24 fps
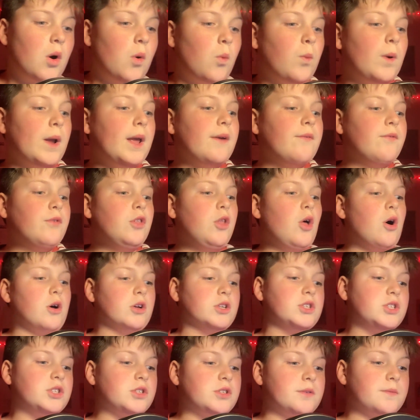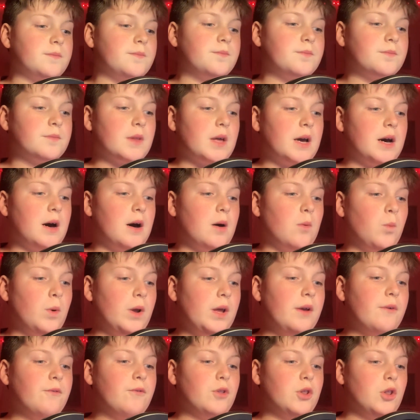We've lost.
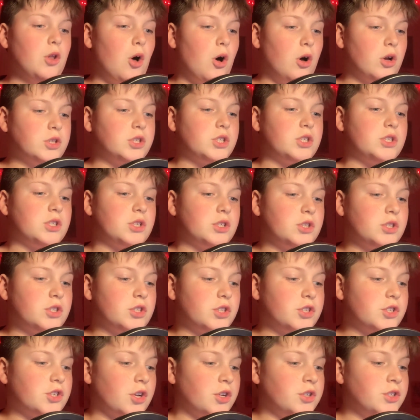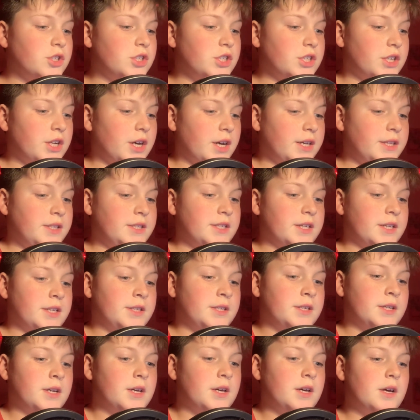We've lost to Dundee
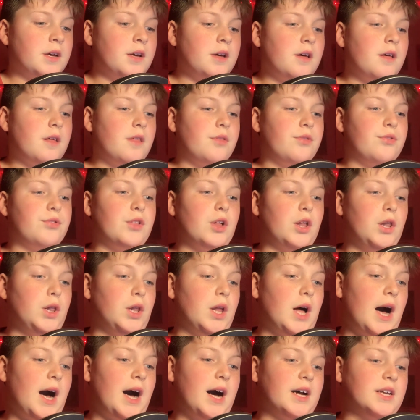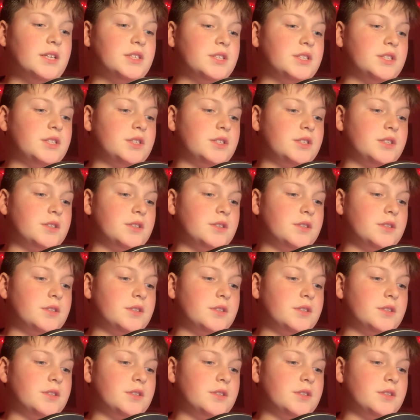United the last...